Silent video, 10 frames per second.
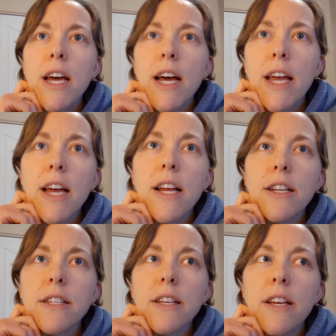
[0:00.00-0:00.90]

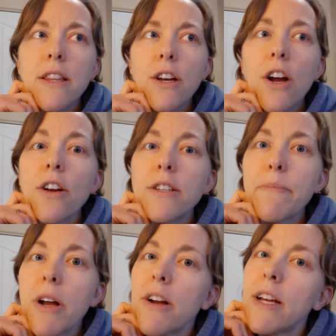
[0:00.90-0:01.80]
And in the current
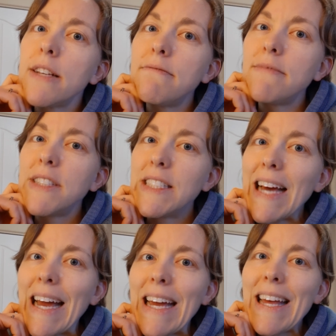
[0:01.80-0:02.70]
American
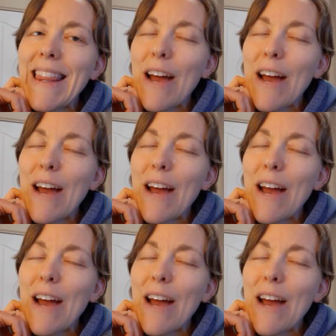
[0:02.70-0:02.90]
diet,